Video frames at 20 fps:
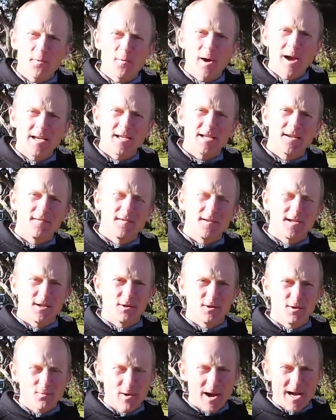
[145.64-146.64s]
race of the
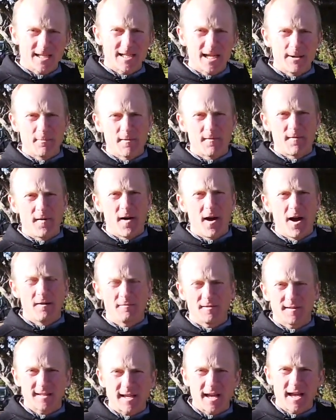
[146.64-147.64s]
series, race number 5,
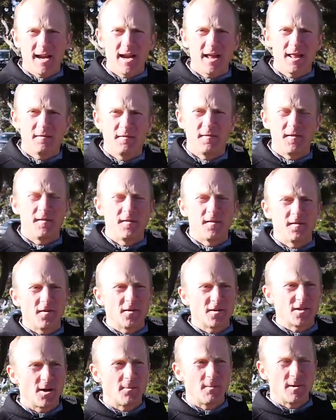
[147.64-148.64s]
Saturday the 5th of
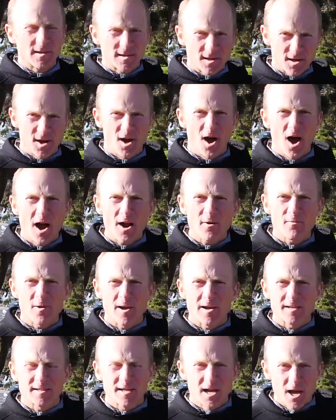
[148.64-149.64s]
October, is a night
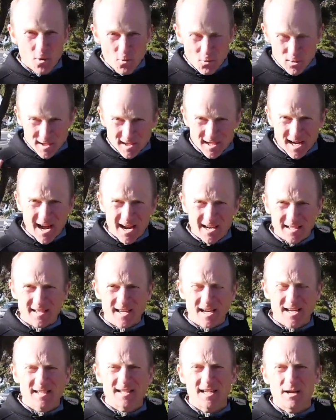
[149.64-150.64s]
race. We start at
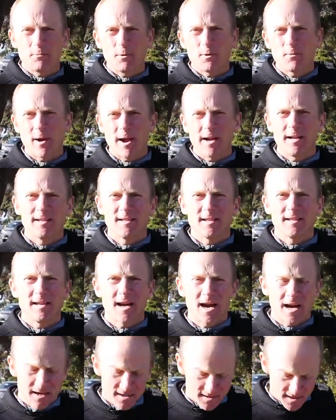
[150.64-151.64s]
sunset, we run into
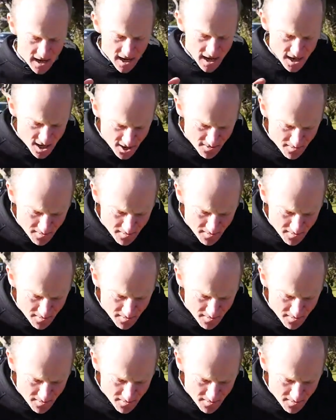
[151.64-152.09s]
darkness. You